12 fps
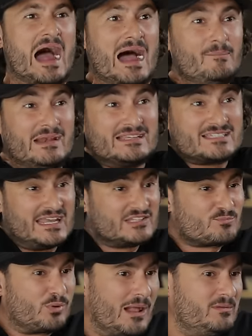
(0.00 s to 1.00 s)
I'm going to say
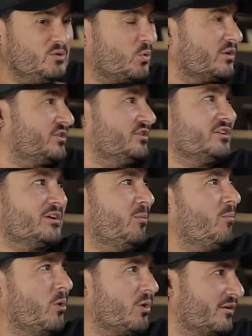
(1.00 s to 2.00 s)
it's probably worth a
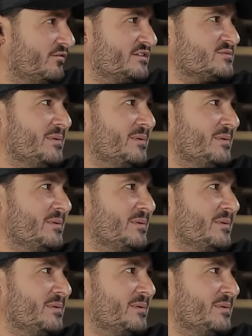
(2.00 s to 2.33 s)
little more if